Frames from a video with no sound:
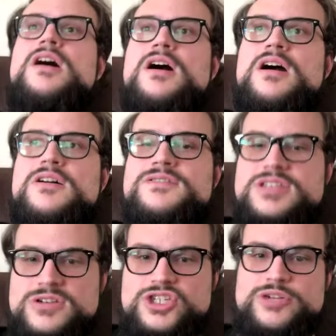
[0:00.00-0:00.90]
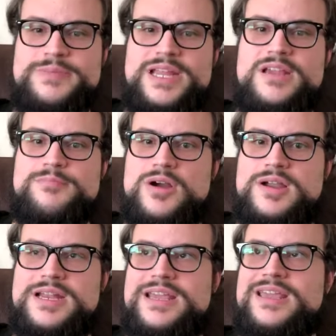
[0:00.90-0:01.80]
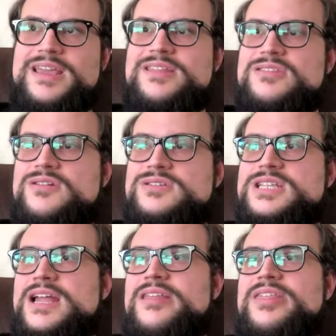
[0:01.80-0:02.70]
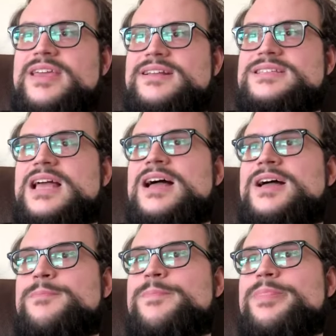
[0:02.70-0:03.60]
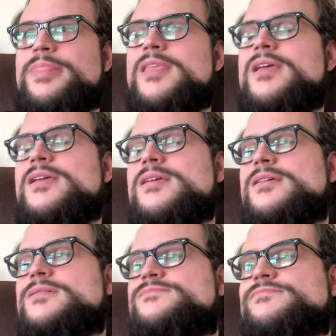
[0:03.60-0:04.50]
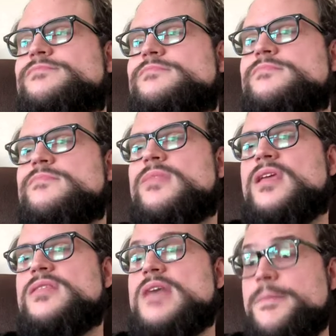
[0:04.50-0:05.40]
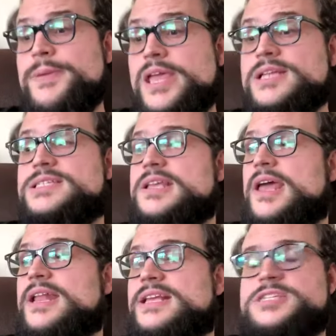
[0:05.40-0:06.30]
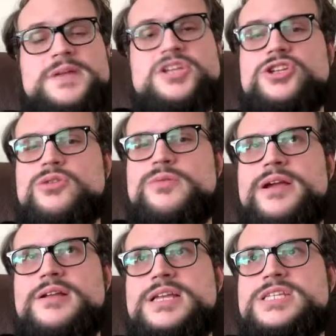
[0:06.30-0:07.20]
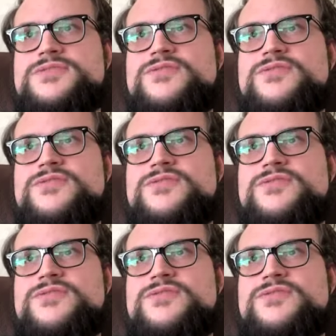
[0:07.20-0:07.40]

of social media marketing and those kind of things. Um, that being said, his spatial awareness